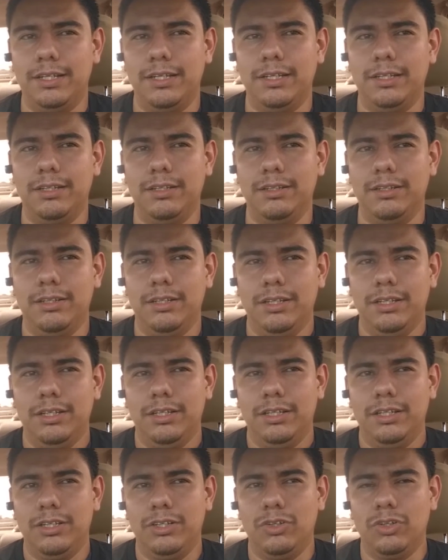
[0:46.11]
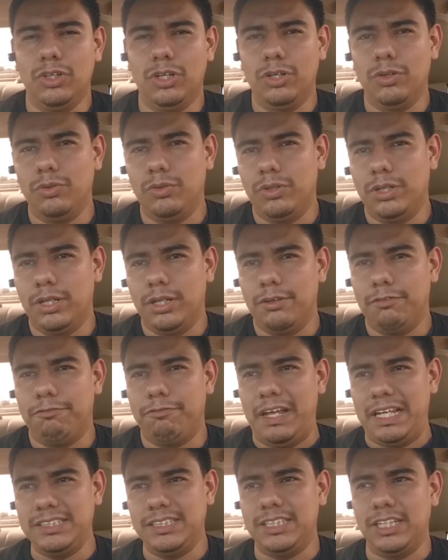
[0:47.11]
and you know, uh,
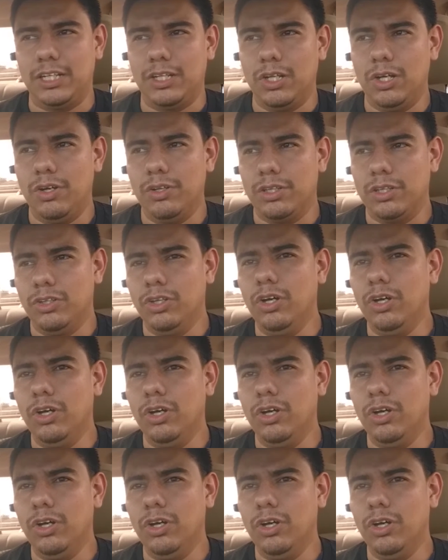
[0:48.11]
fancy cloth.